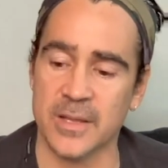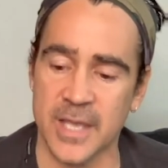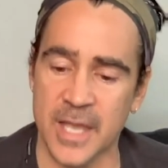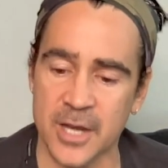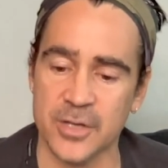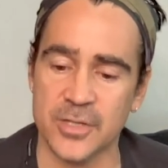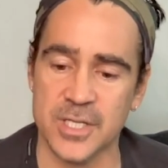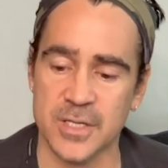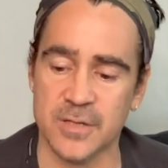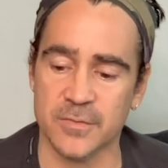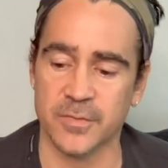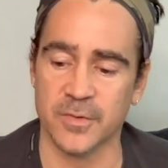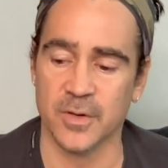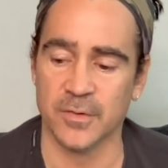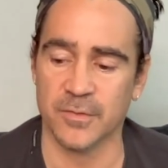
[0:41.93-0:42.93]
The energy
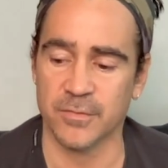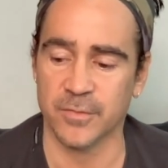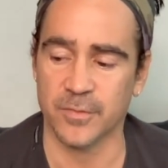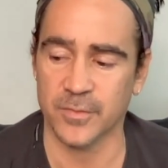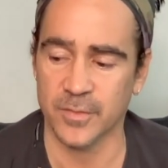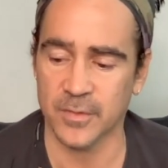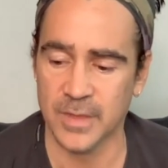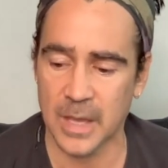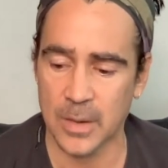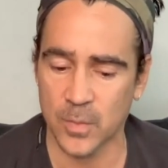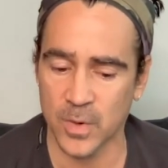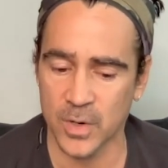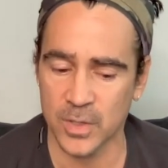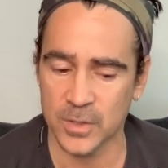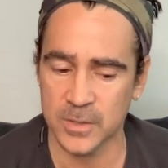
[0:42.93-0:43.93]
of that
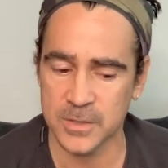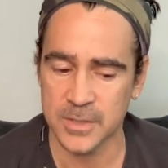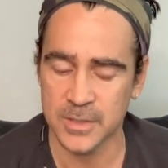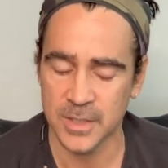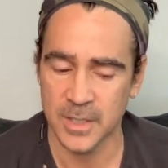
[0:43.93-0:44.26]
world.